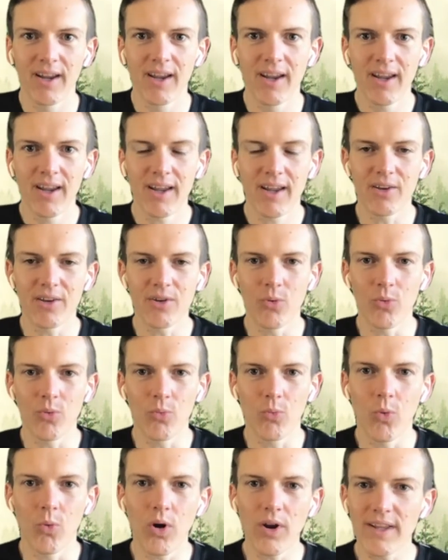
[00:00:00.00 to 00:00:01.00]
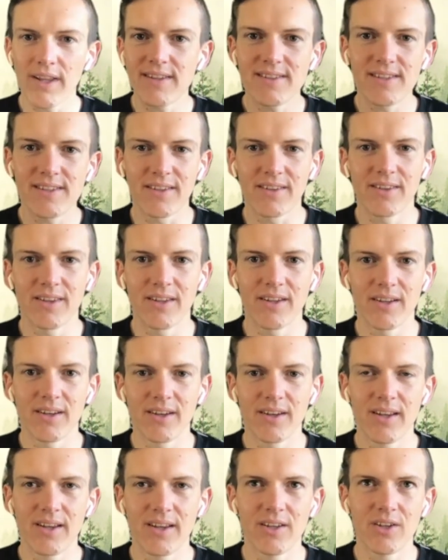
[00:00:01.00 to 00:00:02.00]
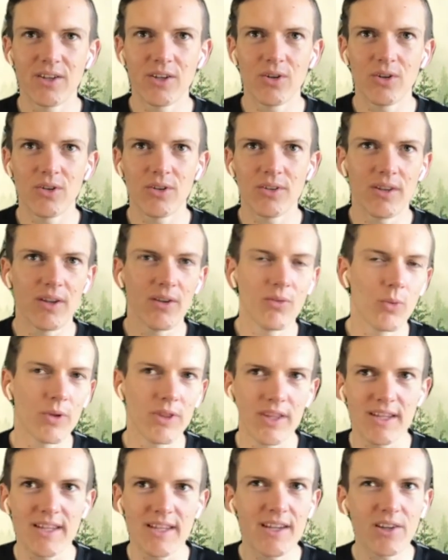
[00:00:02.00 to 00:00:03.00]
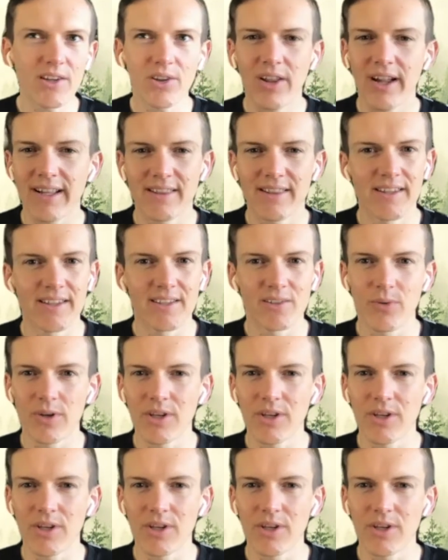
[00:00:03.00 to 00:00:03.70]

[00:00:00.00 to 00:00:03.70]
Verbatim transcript: Uh, what is it that, with a year like this,